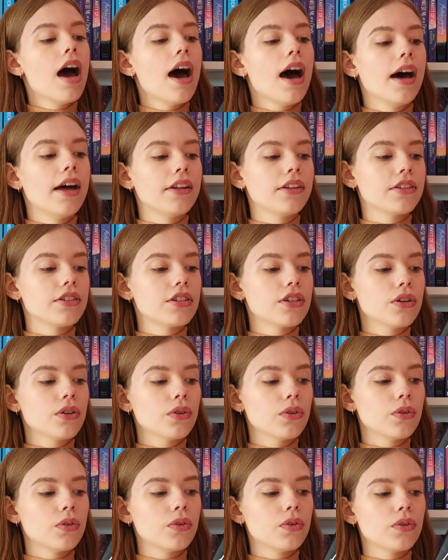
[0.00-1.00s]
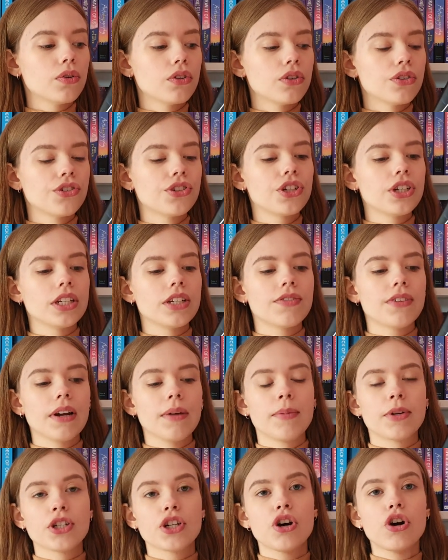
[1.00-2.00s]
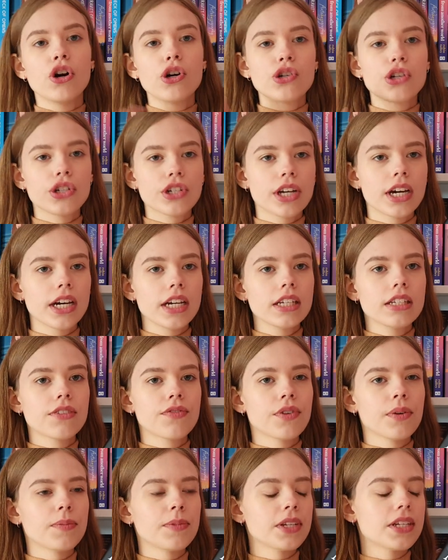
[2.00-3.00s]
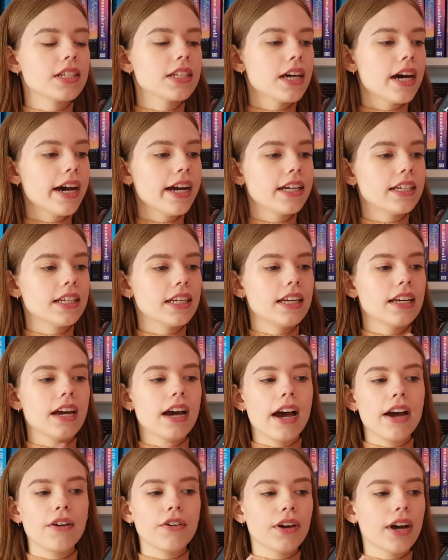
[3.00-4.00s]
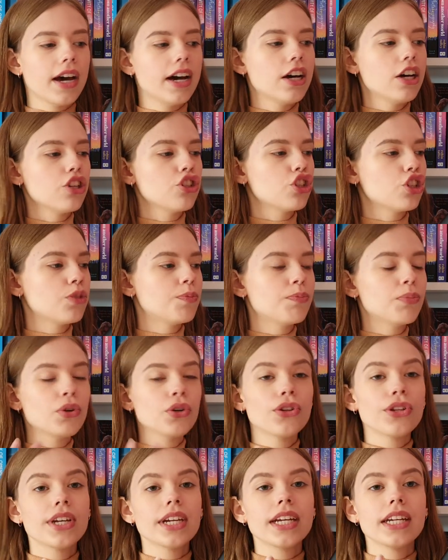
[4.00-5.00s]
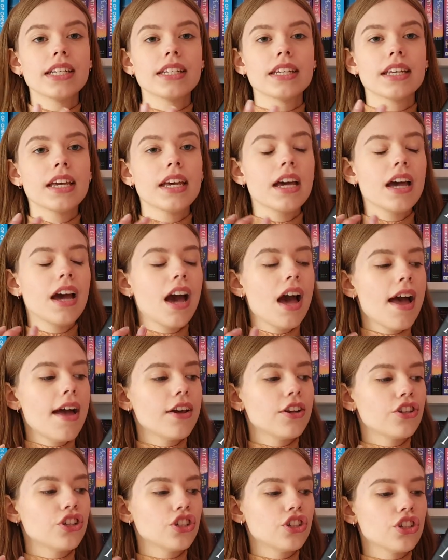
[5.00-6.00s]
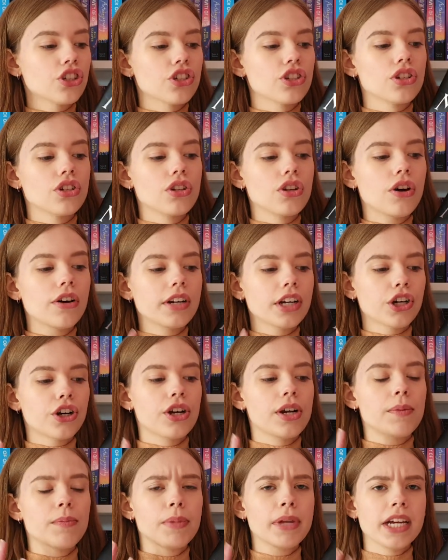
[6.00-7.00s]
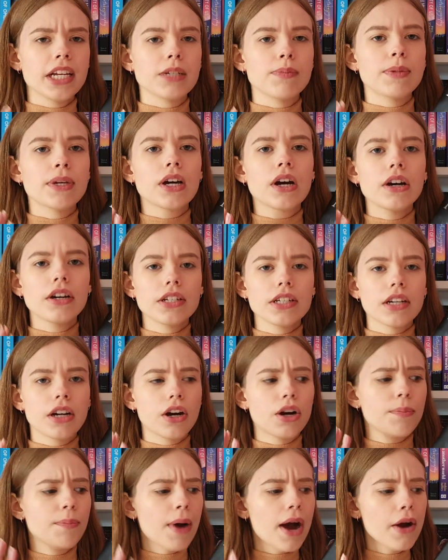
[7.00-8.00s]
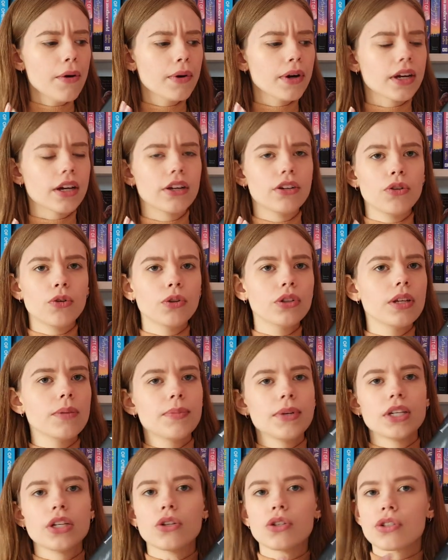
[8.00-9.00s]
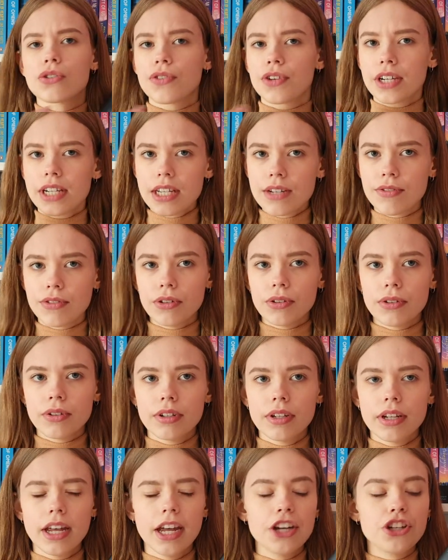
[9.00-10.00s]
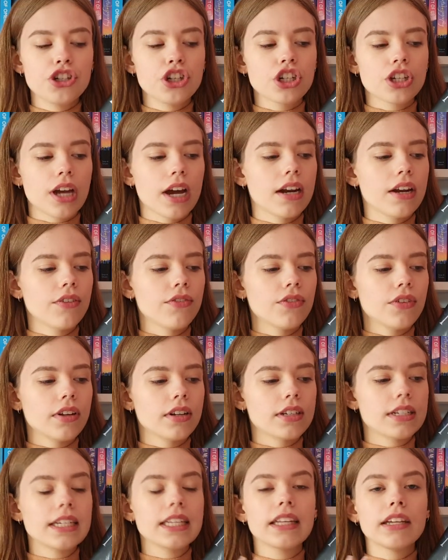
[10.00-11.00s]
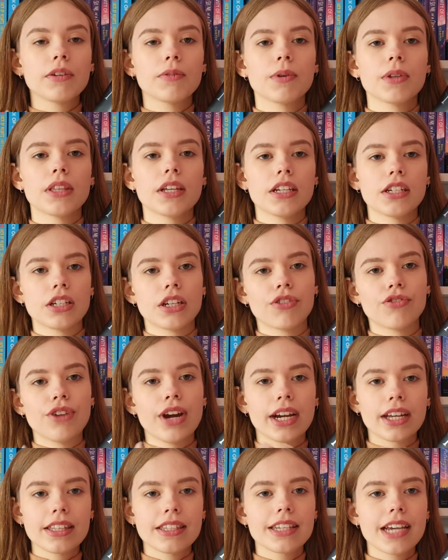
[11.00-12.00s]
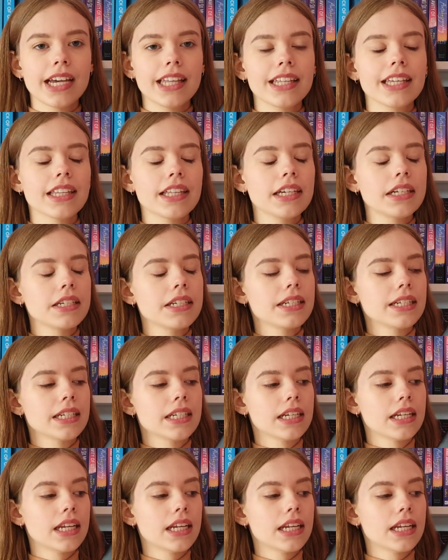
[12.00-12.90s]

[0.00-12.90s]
And so she's very much ostracized from society, outcast, she's bullied, she's just not in a great place because her power can only be used for evil. And she's kind of dealing with this and reconciling this.